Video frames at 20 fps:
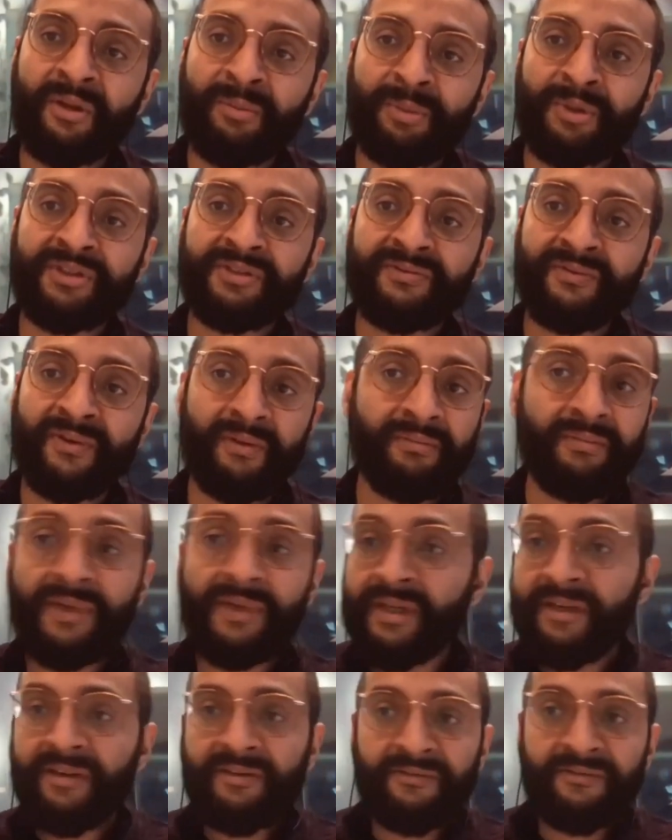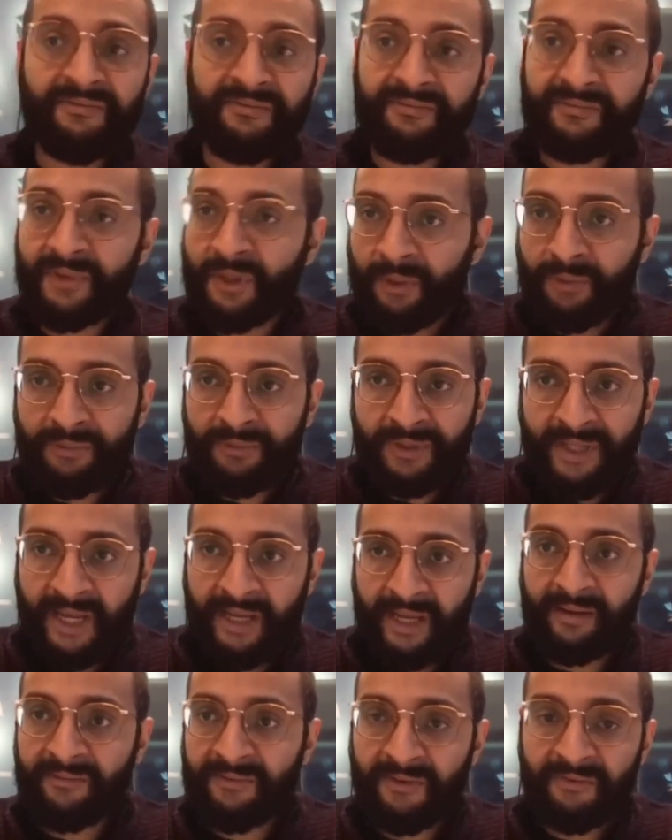developers from
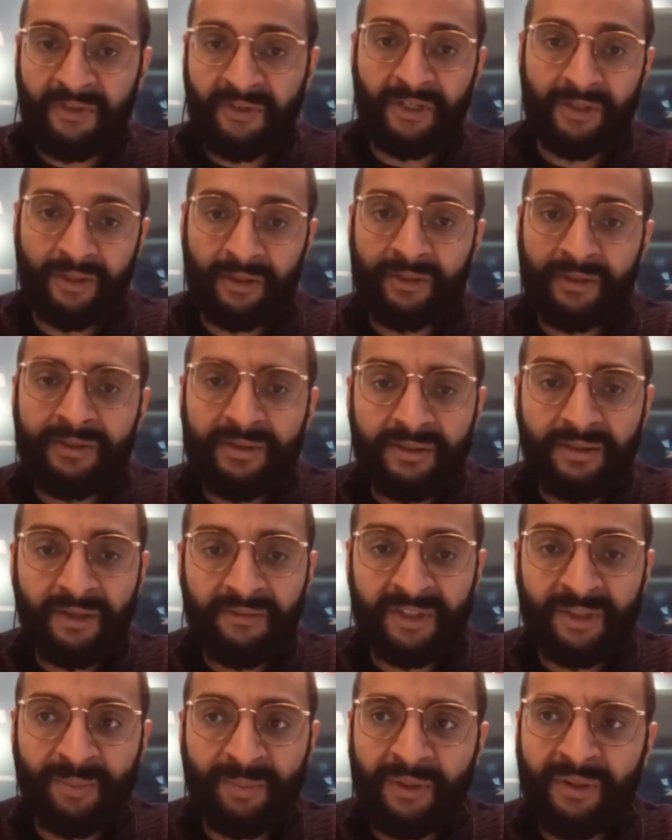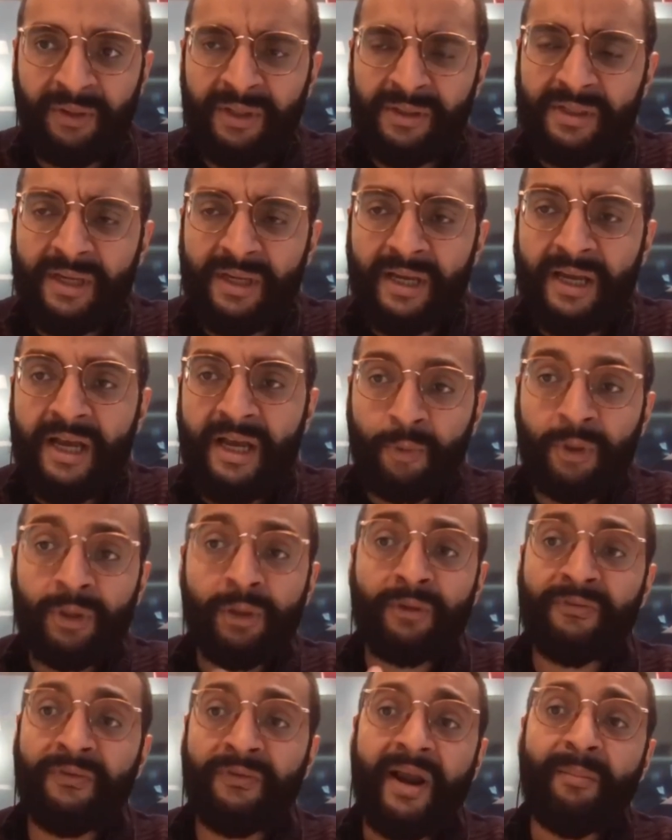10, 15 years of experience. We
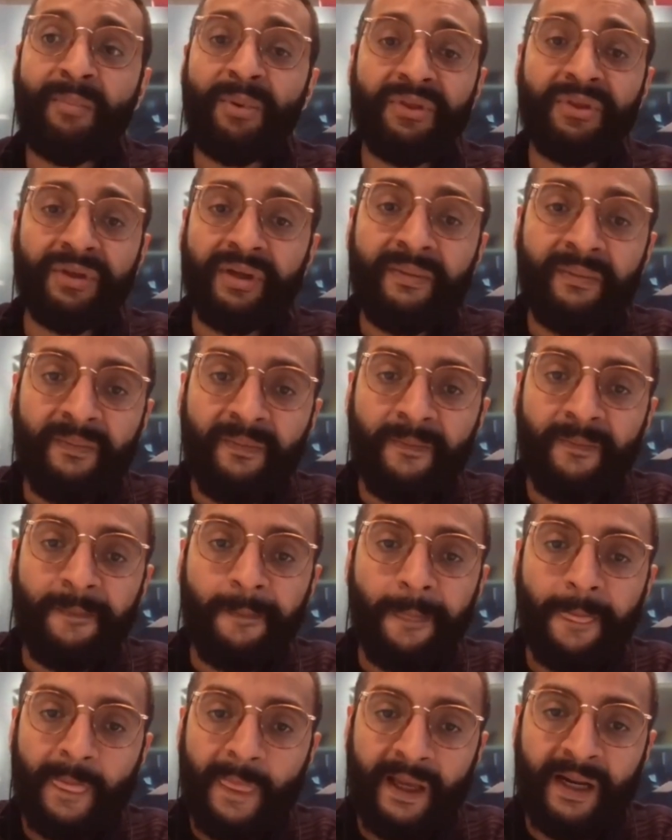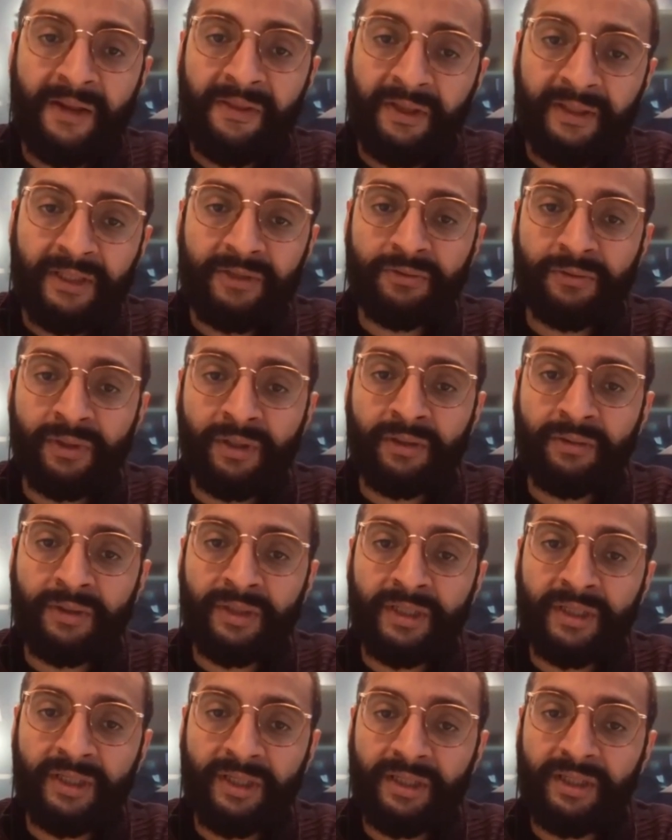look for empathy. And I think that's really,
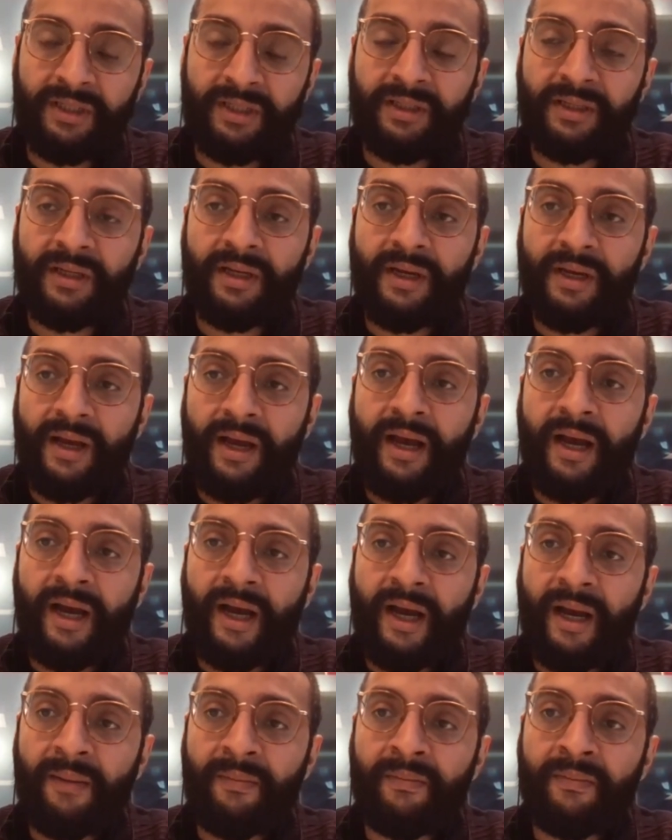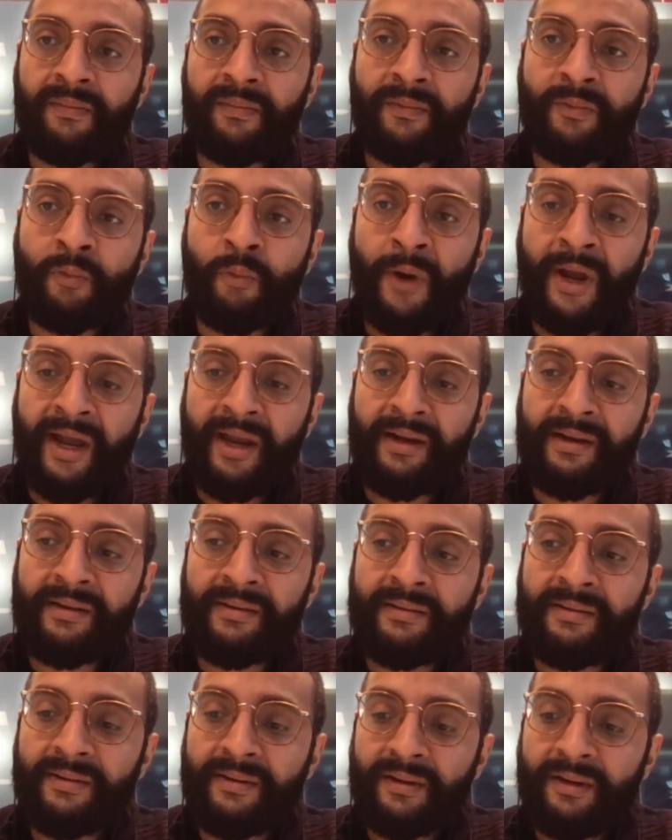really key
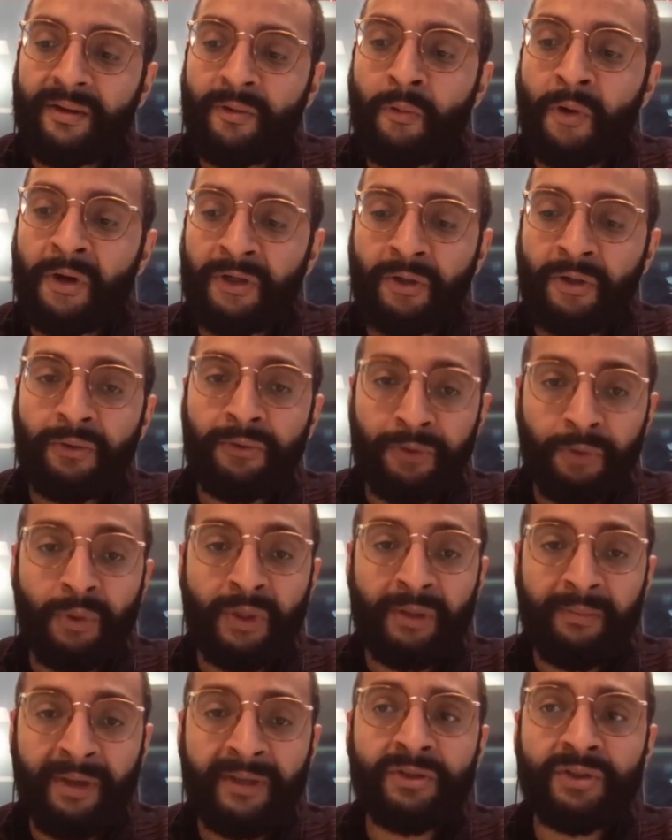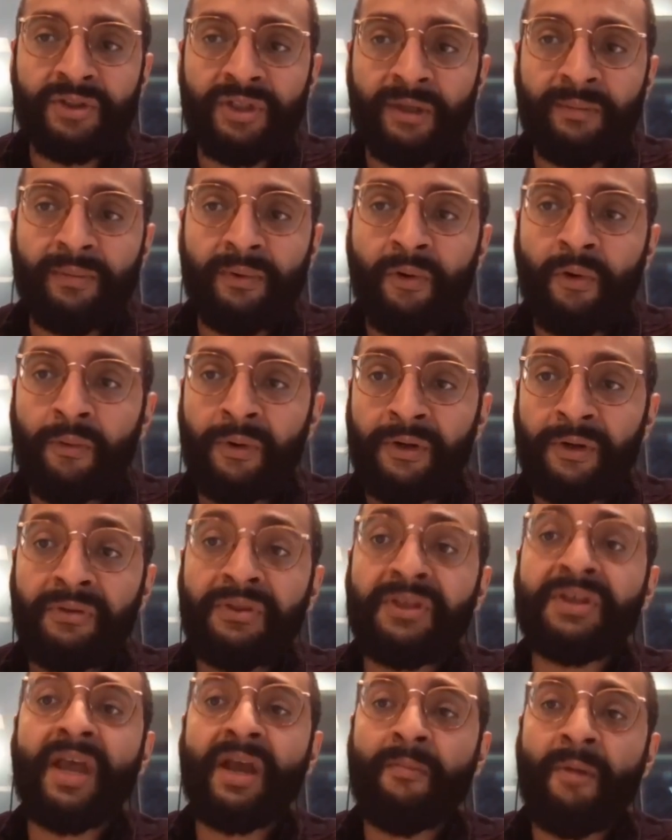when you're doing mentorship or when you're
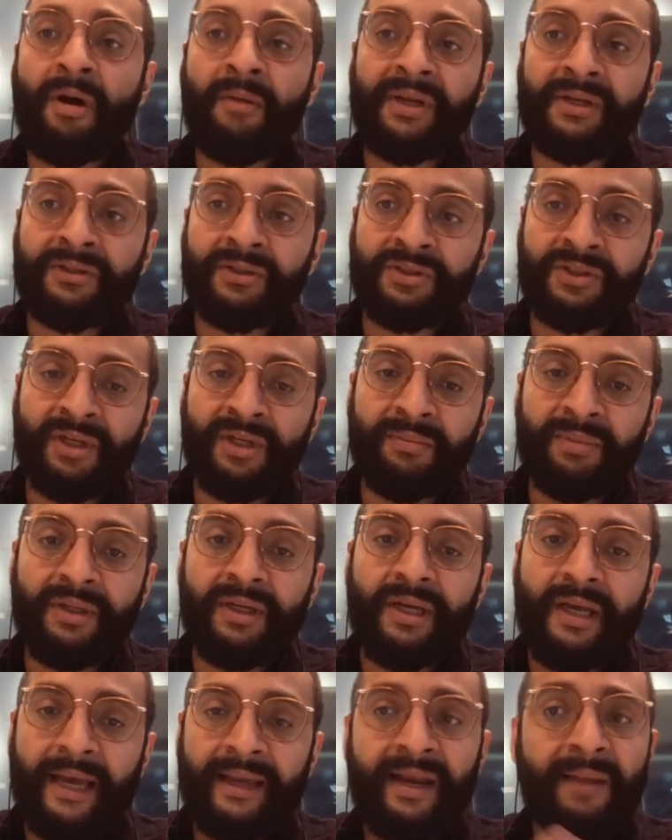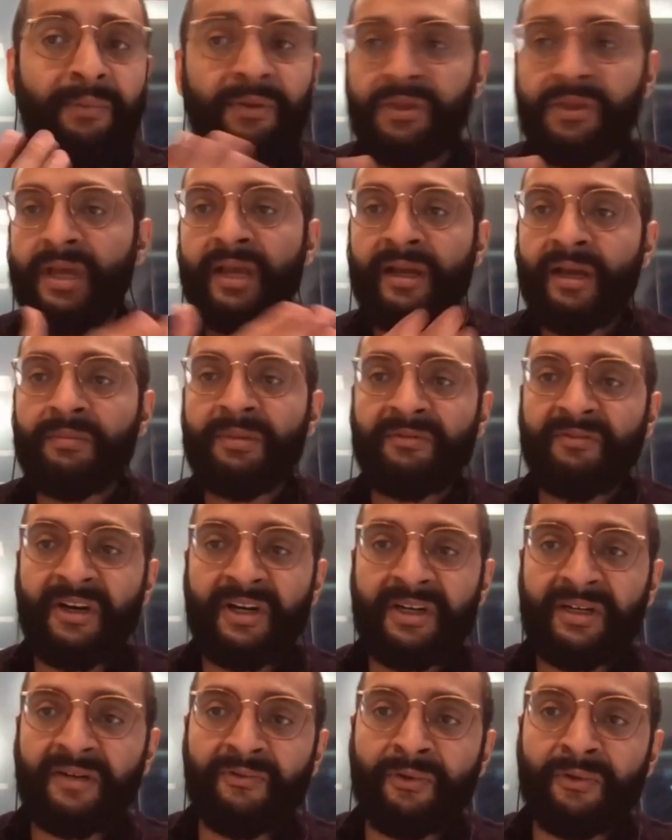thinking about mentorship. And empathy can come in
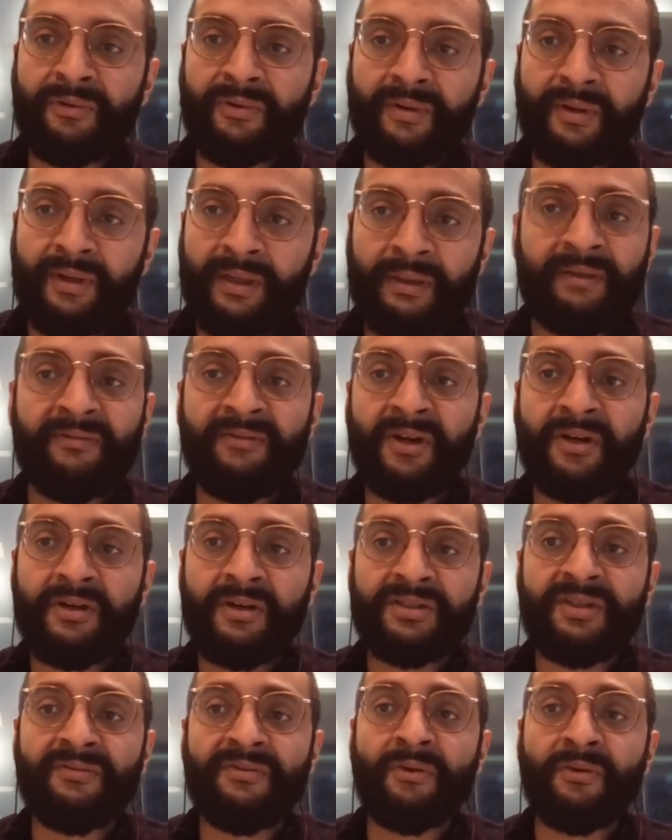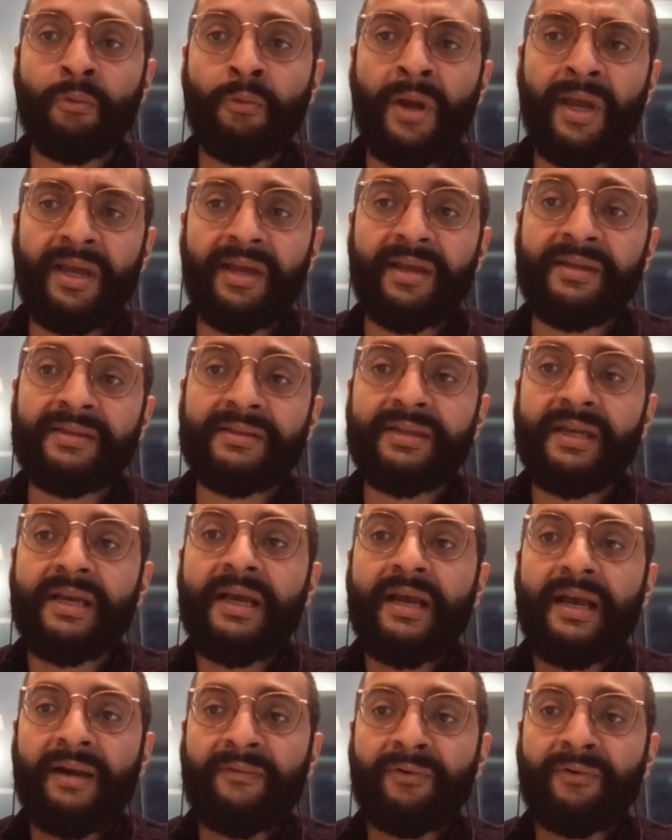various different ways.